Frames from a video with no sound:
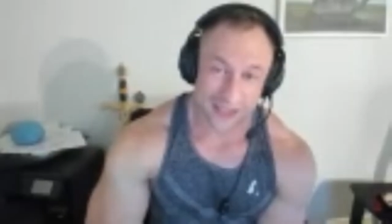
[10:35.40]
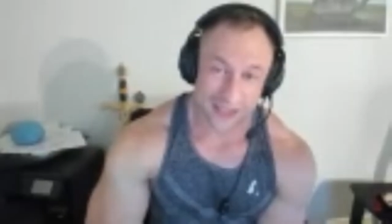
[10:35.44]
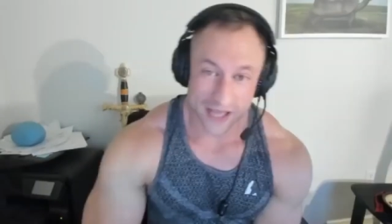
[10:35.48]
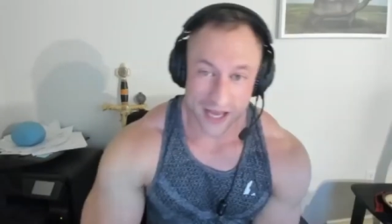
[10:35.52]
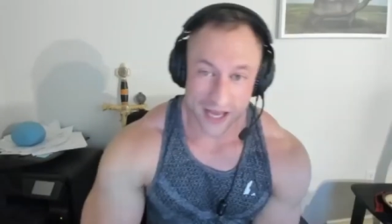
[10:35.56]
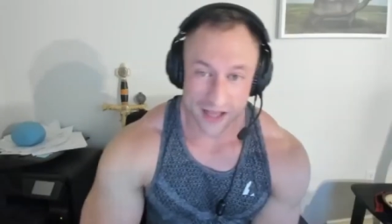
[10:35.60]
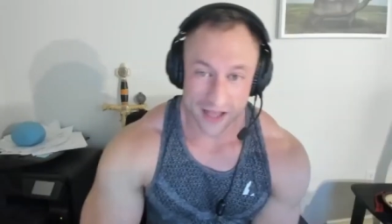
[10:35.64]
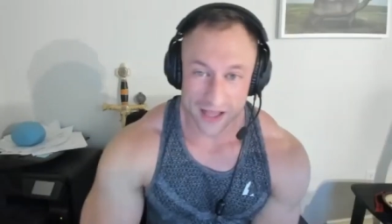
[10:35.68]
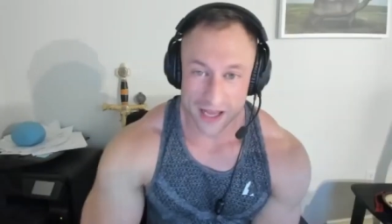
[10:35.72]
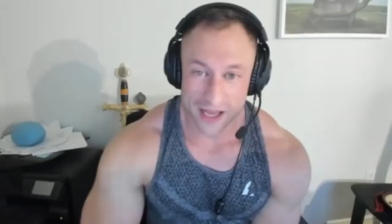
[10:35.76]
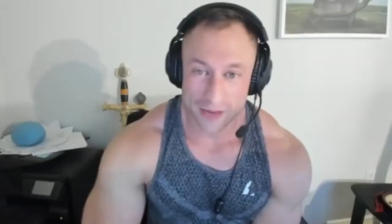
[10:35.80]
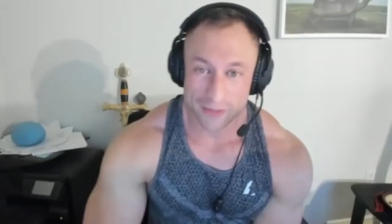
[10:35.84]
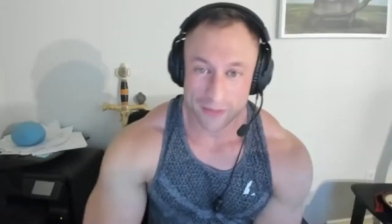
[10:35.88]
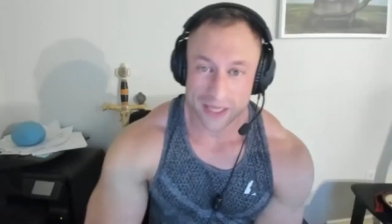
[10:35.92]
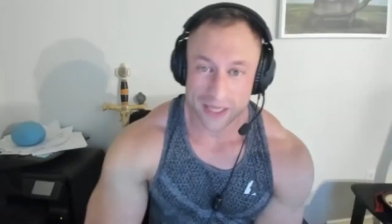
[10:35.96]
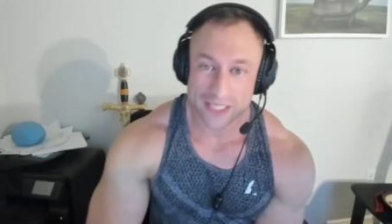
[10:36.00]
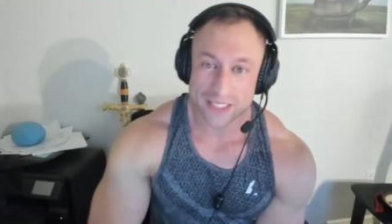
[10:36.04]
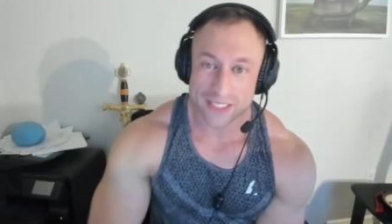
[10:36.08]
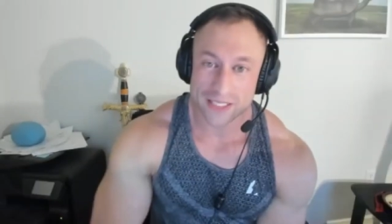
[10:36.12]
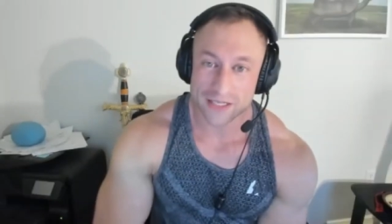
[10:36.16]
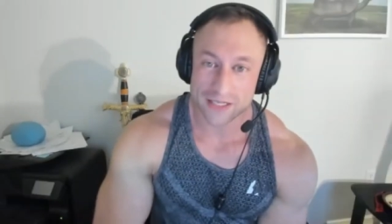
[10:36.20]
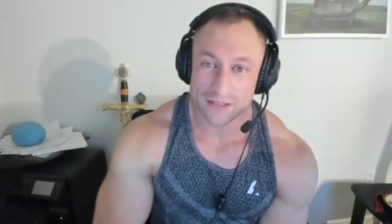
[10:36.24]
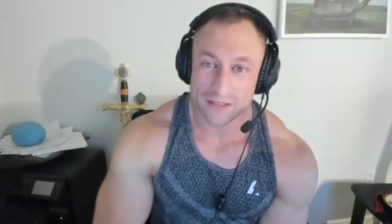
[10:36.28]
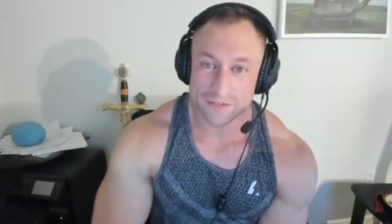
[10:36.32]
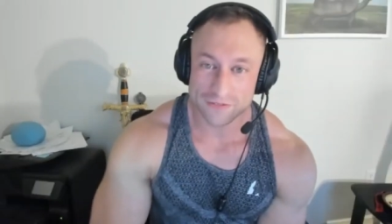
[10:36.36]
the hell out of
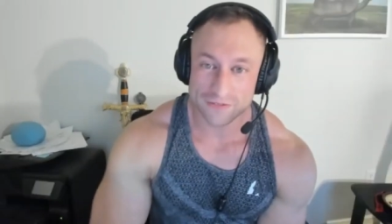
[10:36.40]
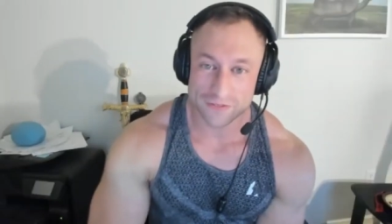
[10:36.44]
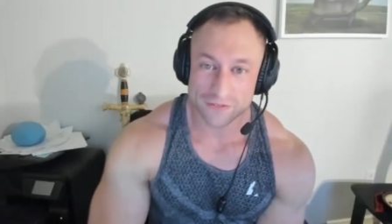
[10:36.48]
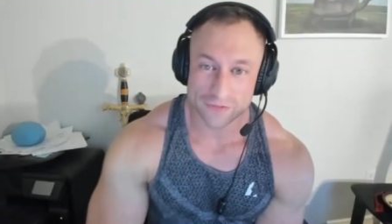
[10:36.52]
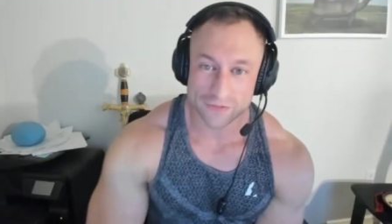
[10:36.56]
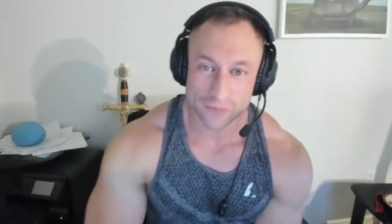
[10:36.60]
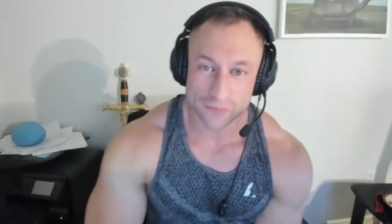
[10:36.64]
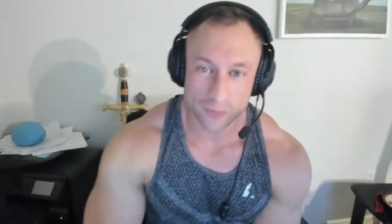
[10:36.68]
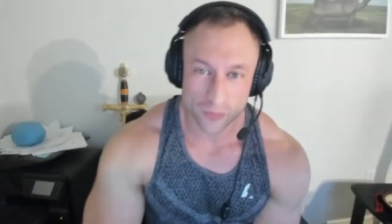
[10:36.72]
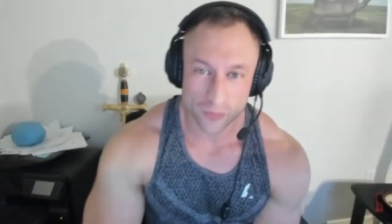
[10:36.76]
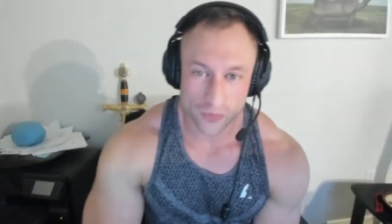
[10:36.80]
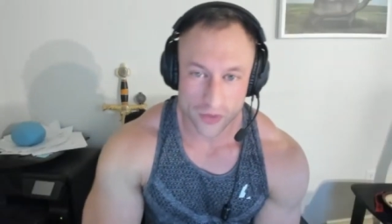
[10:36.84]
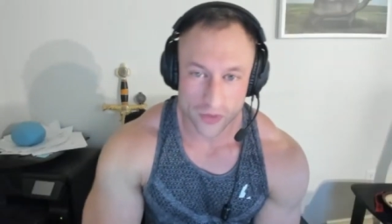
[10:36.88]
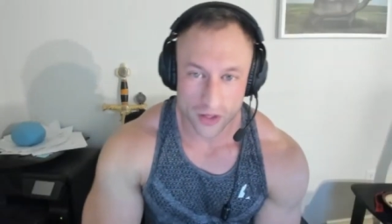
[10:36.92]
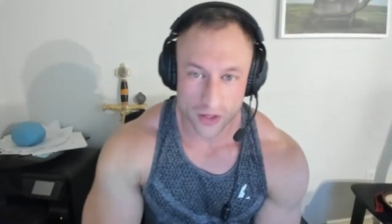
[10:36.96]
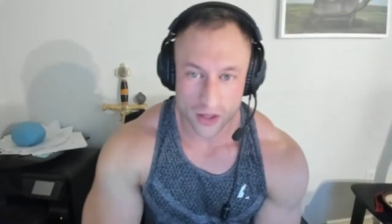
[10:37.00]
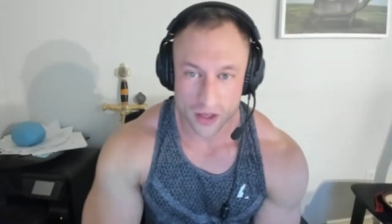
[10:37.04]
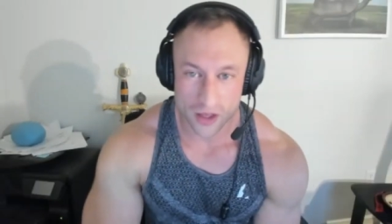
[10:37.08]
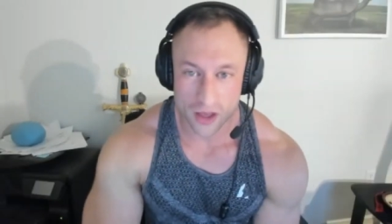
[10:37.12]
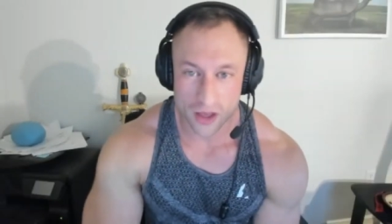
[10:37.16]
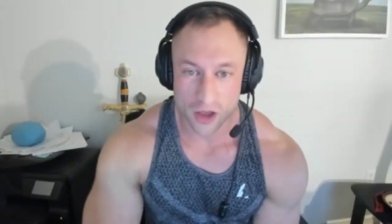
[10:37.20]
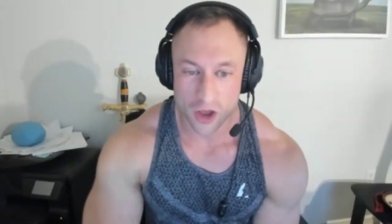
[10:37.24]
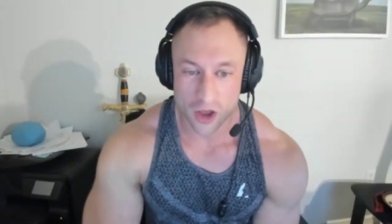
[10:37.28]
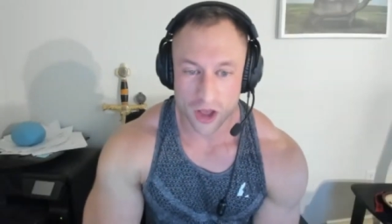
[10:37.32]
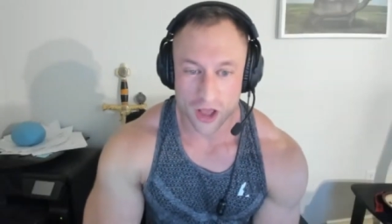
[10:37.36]
myself
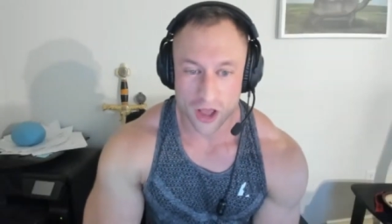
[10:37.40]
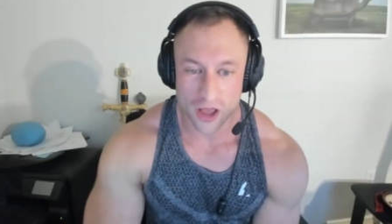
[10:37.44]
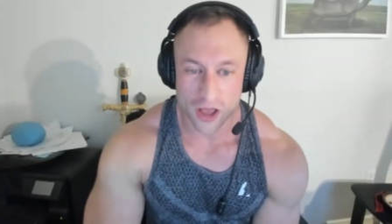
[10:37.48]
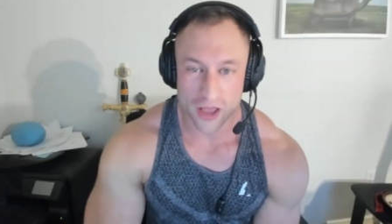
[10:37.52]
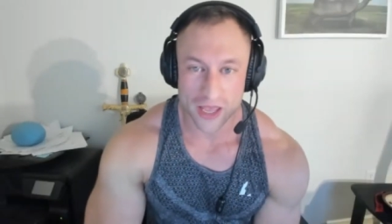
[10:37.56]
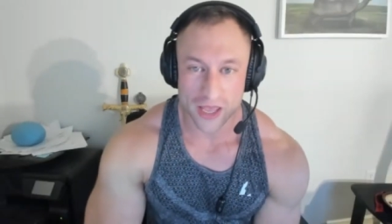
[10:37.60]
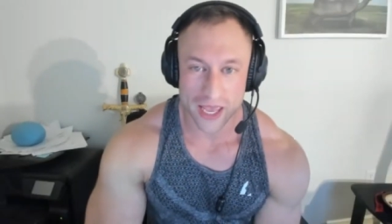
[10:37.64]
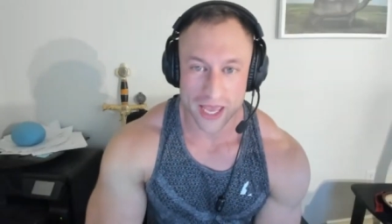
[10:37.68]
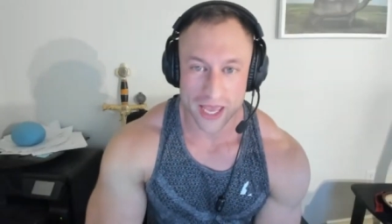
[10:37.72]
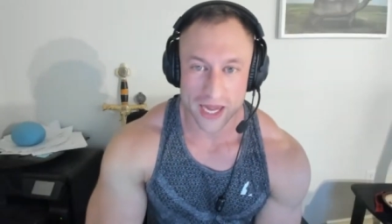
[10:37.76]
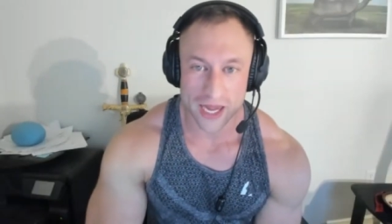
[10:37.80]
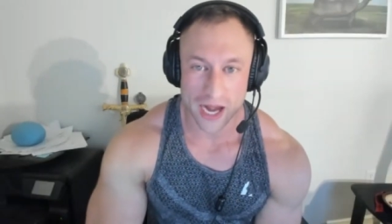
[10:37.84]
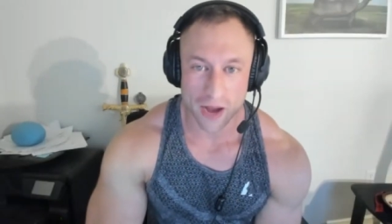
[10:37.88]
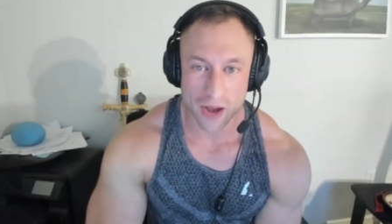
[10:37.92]
and